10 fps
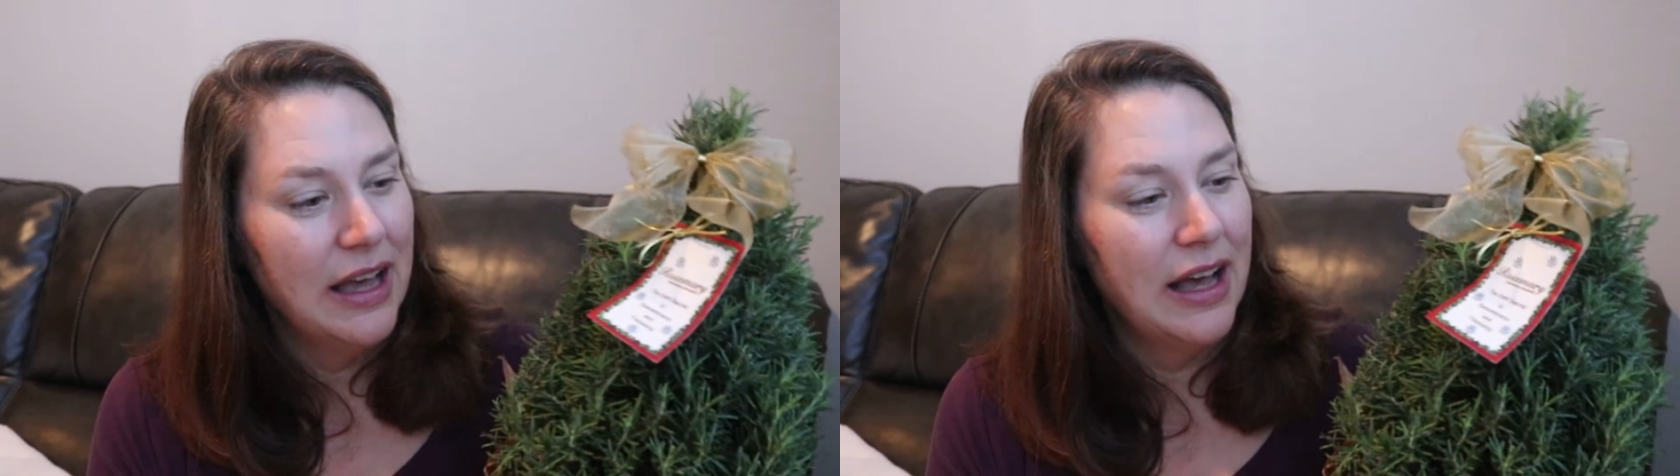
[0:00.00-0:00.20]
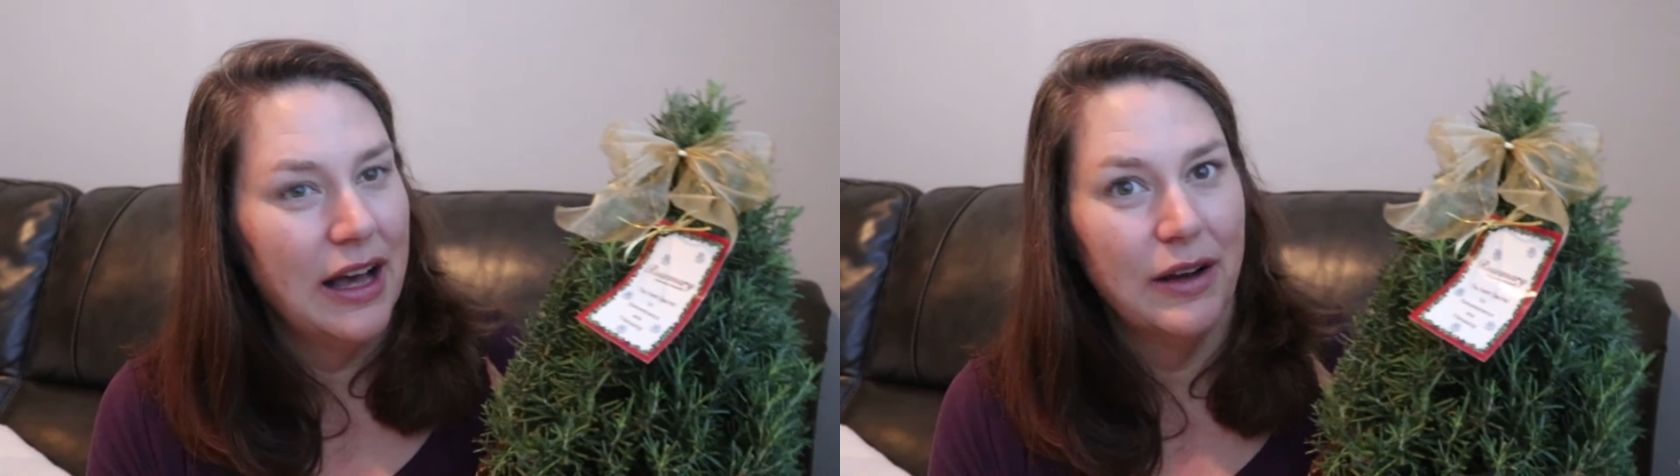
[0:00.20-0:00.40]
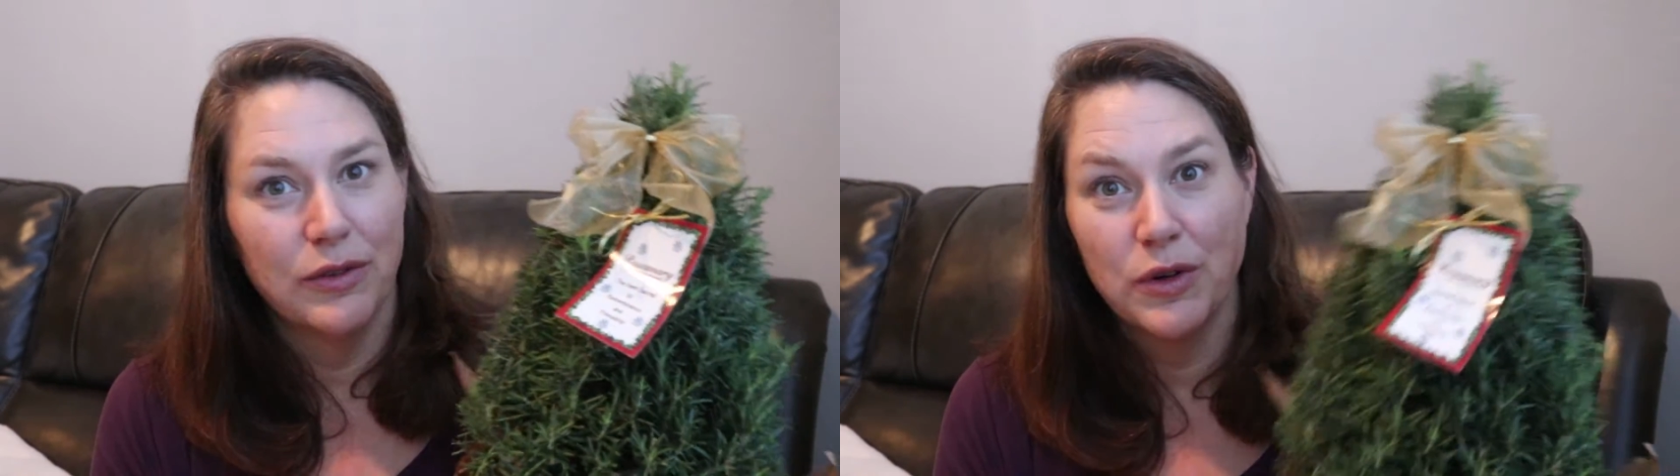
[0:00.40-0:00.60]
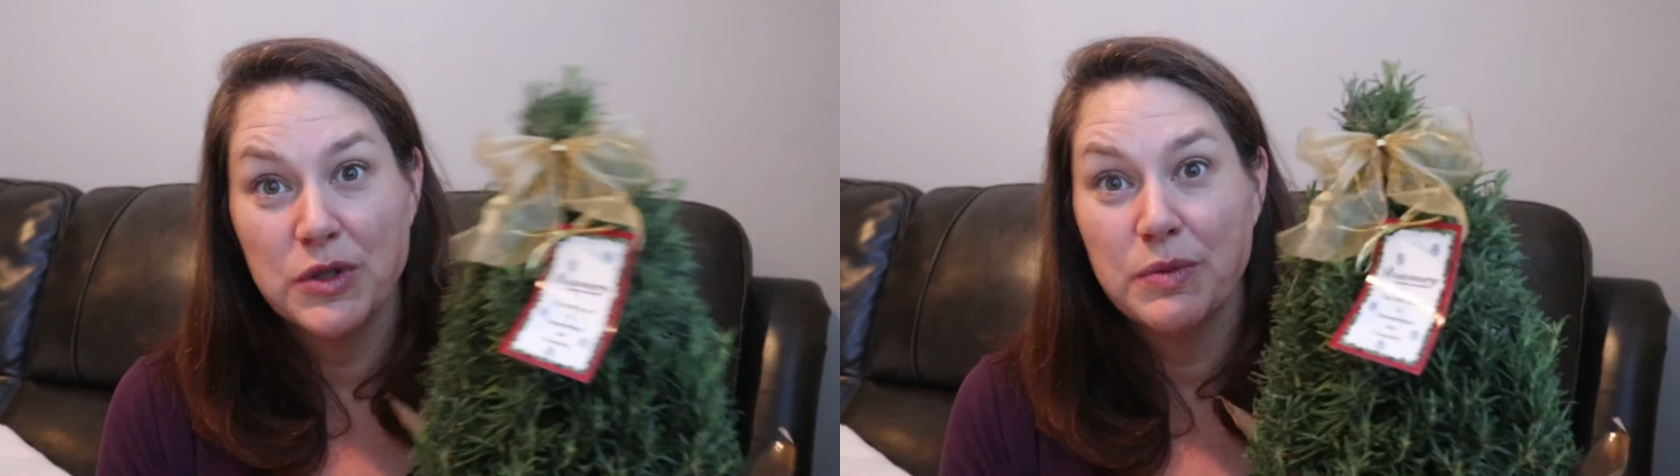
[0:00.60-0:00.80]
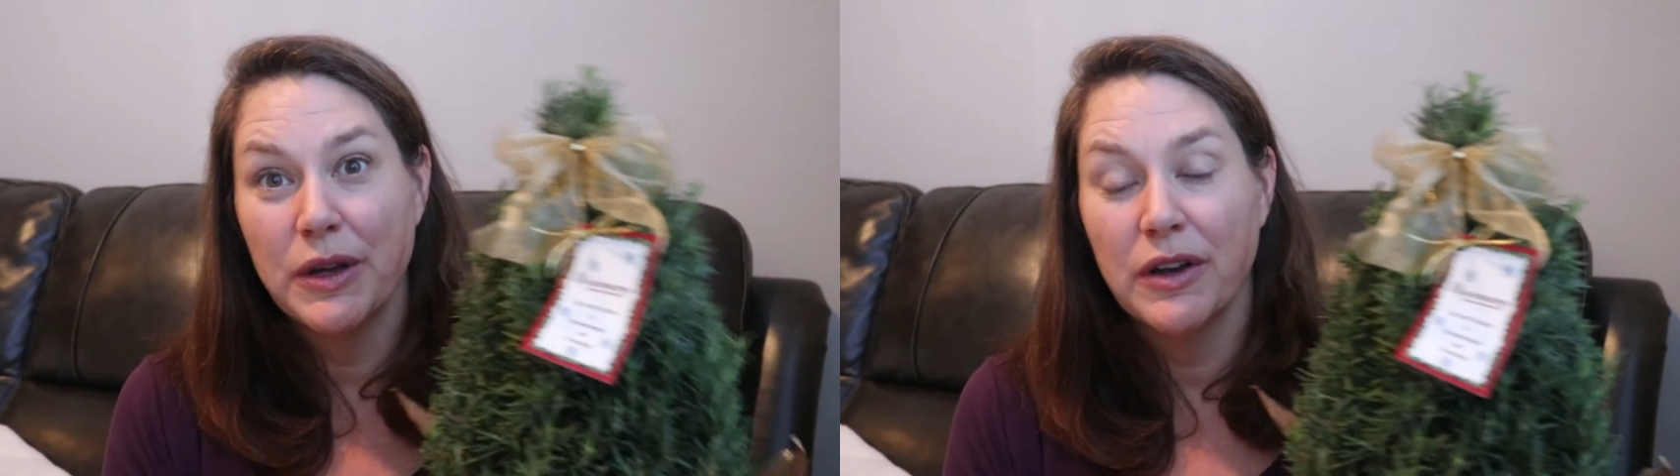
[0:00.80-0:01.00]
Uh,
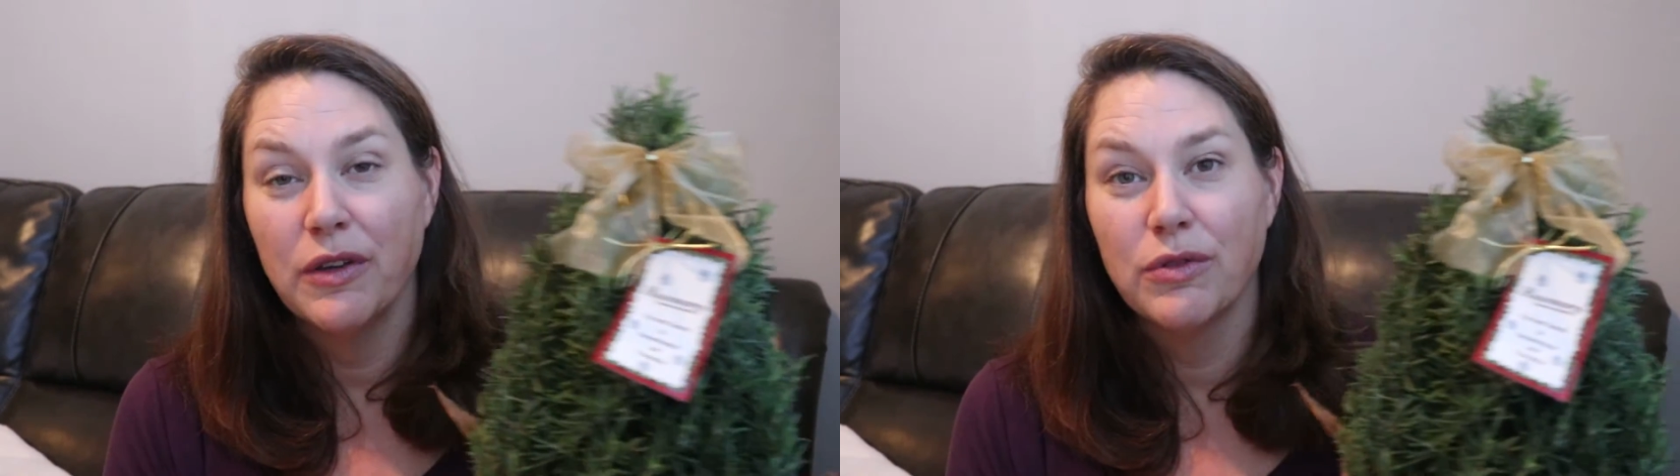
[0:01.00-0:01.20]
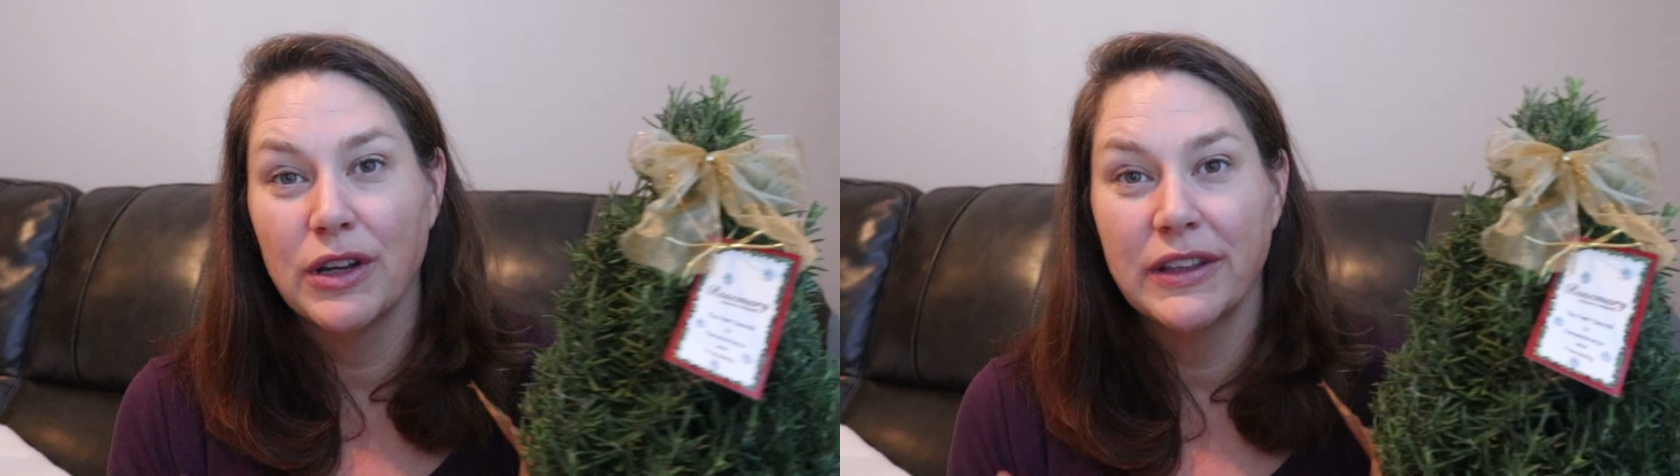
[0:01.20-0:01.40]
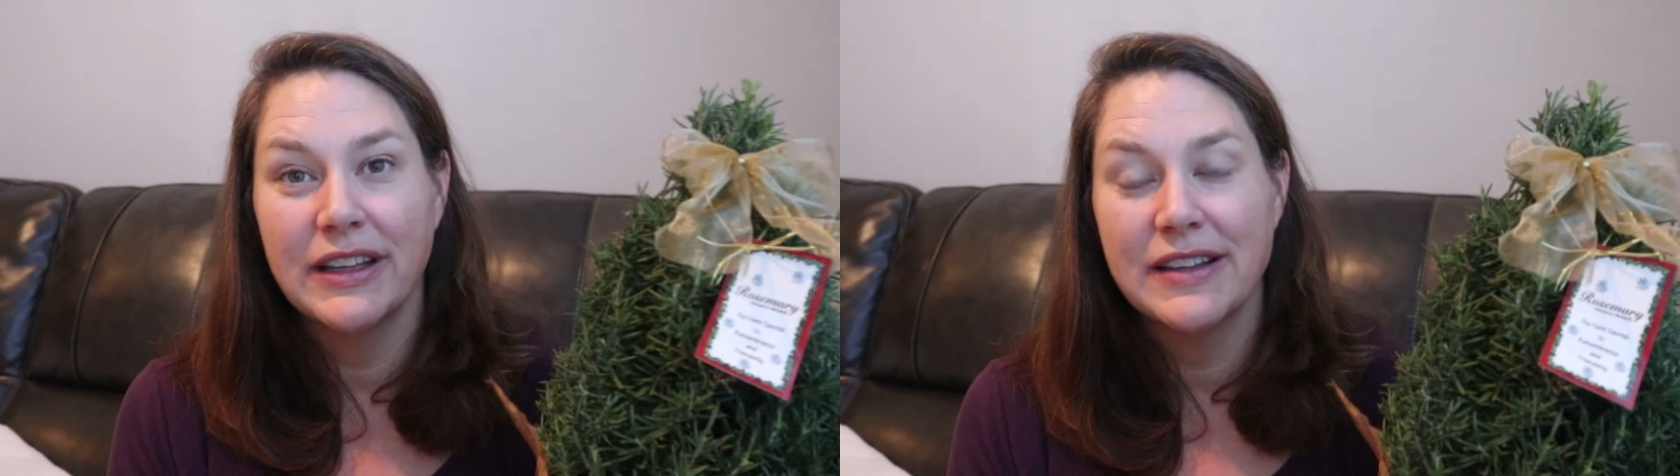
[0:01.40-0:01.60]
rosemary really